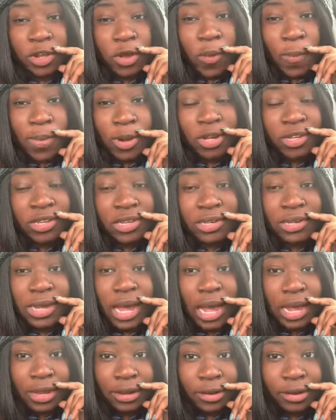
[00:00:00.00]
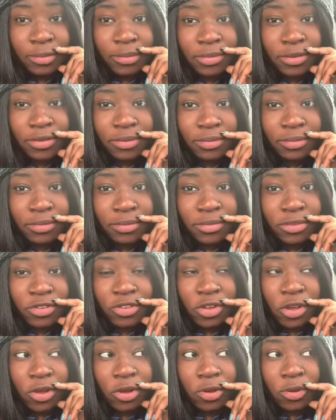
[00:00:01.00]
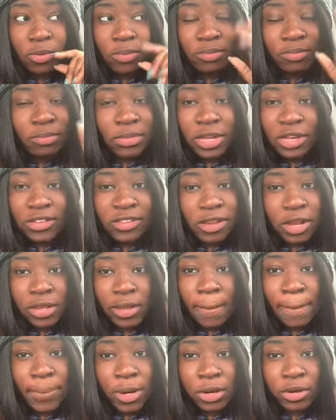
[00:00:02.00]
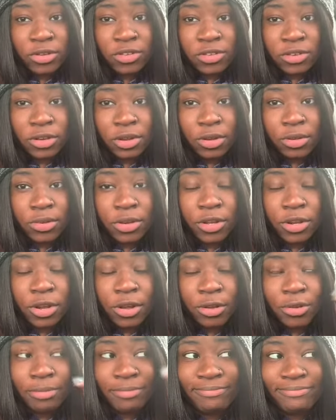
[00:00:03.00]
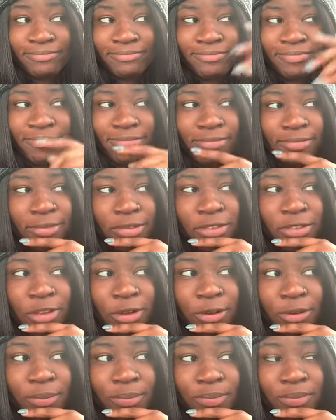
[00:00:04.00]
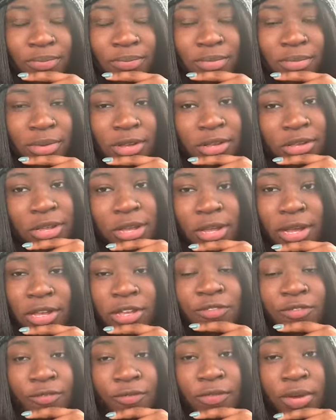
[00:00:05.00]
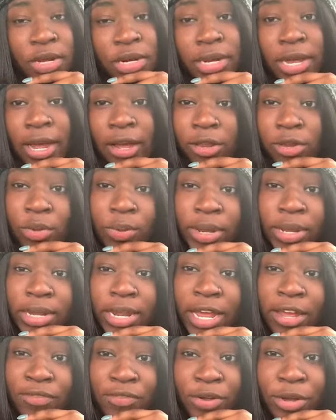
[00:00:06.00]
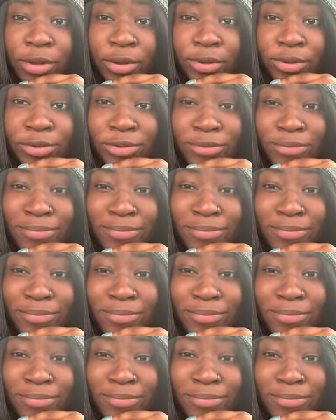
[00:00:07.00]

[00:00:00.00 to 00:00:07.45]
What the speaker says: person's items. So it's nothing personal, you know? So it's funny how the way life goes.